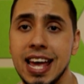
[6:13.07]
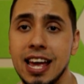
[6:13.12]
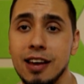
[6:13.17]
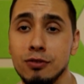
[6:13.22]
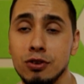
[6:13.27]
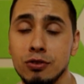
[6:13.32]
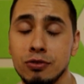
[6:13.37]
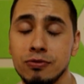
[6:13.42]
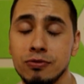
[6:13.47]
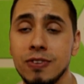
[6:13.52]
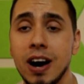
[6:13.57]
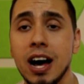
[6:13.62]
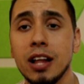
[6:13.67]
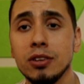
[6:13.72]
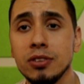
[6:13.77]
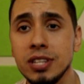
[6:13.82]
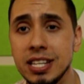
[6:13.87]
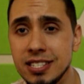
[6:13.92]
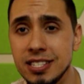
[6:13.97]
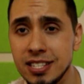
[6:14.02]
If you
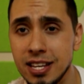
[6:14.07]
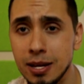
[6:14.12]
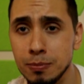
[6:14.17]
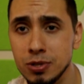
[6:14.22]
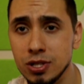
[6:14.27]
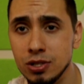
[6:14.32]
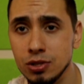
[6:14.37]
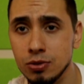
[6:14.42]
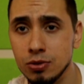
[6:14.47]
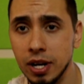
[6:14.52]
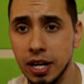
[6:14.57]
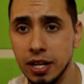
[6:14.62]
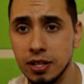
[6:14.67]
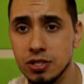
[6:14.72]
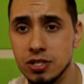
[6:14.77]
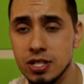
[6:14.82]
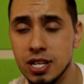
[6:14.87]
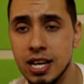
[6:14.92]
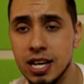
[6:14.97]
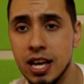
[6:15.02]
follow these tips and
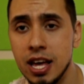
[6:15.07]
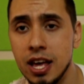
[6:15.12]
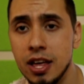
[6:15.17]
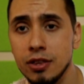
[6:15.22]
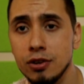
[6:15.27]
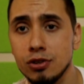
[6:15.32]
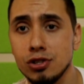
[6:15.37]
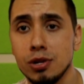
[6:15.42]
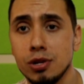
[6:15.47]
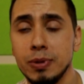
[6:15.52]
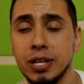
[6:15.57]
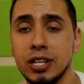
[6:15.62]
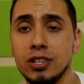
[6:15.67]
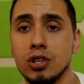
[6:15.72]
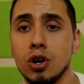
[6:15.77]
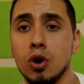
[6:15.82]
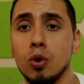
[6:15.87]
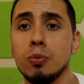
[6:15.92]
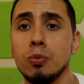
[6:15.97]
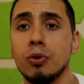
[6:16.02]
tricks, there should be
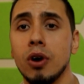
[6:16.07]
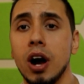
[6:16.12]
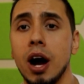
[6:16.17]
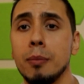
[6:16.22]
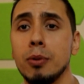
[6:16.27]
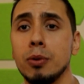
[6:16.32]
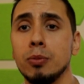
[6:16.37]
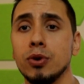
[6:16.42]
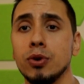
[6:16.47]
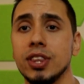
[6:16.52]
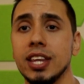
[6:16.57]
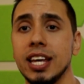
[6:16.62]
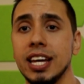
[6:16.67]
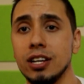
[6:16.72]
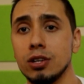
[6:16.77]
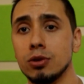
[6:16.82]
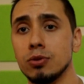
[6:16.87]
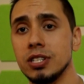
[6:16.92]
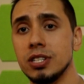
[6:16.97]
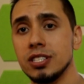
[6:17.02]
no problem with
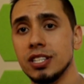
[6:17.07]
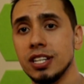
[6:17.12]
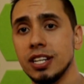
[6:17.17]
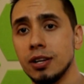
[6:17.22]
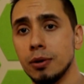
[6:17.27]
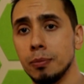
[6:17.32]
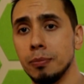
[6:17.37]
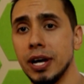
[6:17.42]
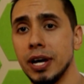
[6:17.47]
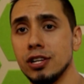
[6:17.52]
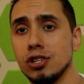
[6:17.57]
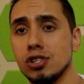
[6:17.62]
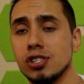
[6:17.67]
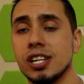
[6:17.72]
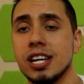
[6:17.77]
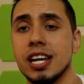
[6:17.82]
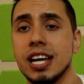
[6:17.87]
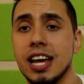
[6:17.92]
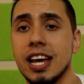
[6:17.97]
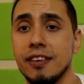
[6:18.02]
increasing your
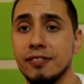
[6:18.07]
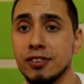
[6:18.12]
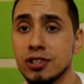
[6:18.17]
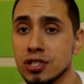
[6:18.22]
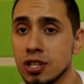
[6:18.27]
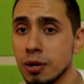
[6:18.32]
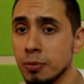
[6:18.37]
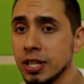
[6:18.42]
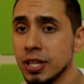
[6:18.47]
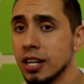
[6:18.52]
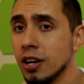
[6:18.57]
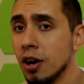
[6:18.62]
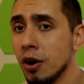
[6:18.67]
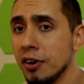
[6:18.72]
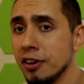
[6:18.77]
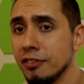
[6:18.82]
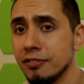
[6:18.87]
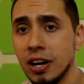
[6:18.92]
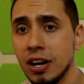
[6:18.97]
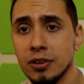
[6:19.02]
bench. If you're someone that
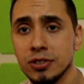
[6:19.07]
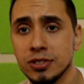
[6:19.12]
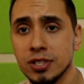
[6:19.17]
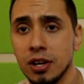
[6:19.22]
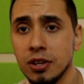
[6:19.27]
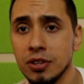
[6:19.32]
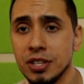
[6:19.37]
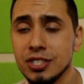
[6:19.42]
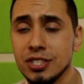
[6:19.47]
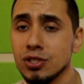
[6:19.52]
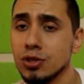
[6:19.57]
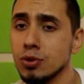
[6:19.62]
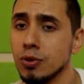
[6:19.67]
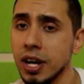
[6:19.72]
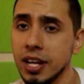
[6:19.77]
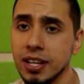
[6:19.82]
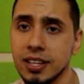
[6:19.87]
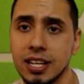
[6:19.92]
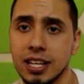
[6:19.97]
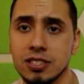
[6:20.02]
already follows all these,
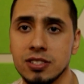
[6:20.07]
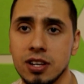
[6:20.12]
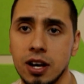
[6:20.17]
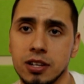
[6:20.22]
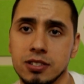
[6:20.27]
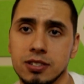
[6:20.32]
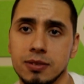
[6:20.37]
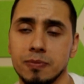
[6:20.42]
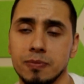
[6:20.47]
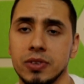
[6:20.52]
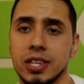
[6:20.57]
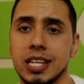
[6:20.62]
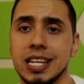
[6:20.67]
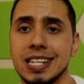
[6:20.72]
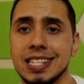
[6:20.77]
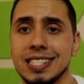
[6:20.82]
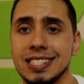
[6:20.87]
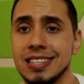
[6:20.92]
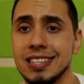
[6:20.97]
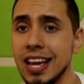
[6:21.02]
great, that's awesome.
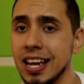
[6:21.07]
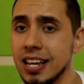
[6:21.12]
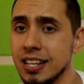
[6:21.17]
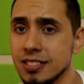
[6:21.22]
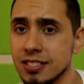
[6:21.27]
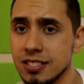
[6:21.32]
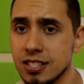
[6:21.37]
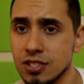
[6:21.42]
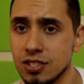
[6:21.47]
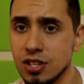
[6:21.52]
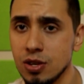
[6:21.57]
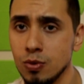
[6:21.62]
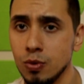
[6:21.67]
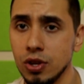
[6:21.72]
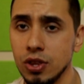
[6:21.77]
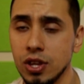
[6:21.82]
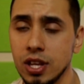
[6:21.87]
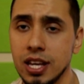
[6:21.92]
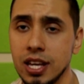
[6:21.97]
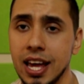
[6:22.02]
Stay consistent
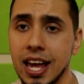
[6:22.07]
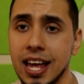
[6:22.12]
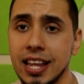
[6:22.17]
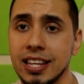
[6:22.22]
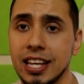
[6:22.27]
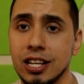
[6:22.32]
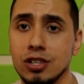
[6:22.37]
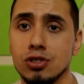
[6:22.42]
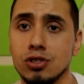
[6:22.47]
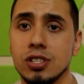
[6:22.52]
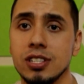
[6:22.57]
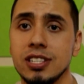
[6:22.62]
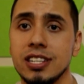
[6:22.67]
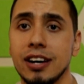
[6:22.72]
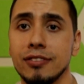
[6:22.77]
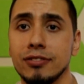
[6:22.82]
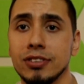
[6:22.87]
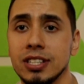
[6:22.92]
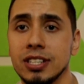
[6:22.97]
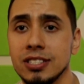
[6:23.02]
with it, and then you should
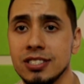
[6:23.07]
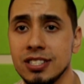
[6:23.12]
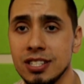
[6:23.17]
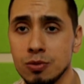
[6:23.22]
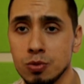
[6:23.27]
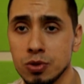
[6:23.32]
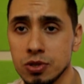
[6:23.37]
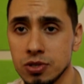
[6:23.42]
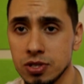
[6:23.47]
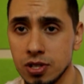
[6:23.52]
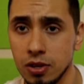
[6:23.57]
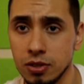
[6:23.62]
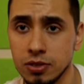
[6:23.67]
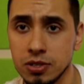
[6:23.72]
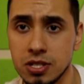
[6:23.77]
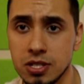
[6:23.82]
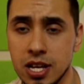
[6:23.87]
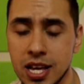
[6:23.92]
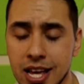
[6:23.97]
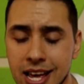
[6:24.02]
definitely see
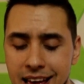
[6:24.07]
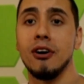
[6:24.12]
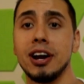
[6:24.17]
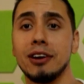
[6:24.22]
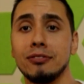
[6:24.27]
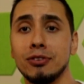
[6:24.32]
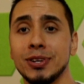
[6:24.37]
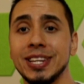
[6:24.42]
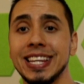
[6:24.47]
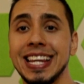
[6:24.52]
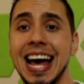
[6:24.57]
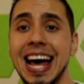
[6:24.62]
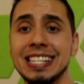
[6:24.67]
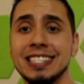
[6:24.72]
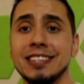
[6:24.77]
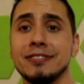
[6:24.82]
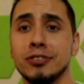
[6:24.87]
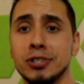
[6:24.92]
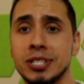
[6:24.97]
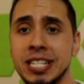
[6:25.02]
results. All right, everyone,
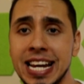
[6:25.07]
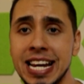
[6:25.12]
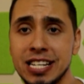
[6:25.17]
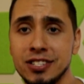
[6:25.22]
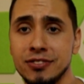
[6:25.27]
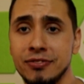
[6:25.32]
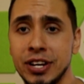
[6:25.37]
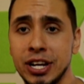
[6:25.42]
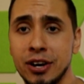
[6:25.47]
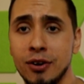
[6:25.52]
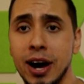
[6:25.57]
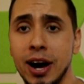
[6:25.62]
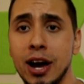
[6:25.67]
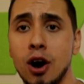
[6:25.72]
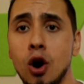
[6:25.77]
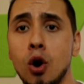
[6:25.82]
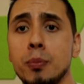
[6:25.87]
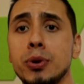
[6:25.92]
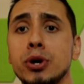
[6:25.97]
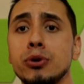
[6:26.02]
that's it for today's video. I
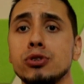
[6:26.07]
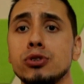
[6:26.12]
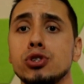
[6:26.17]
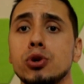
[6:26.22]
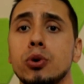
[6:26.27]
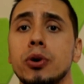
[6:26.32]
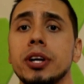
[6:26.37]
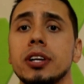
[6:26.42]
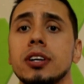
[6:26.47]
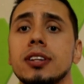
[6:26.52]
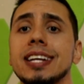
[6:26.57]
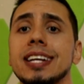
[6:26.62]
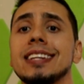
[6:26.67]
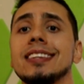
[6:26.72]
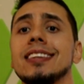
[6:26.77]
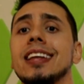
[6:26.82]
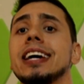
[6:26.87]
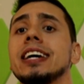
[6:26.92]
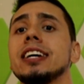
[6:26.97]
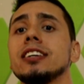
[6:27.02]
hope you enjoyed. Click
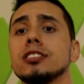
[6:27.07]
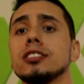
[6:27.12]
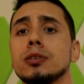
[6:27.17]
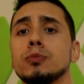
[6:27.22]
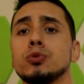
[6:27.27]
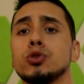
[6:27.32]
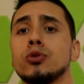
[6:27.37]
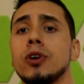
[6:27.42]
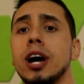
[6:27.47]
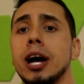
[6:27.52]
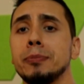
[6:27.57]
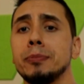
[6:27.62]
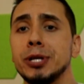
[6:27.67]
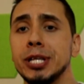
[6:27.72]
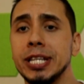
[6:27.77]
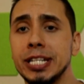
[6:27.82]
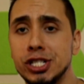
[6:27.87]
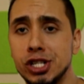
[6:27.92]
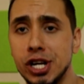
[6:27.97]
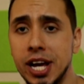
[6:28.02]
like and subscribe to
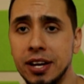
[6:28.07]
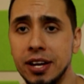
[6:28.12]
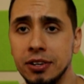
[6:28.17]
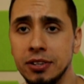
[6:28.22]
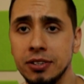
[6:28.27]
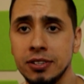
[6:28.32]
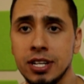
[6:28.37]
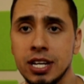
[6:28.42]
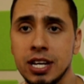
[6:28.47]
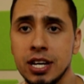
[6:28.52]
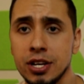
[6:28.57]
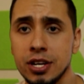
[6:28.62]
the channel.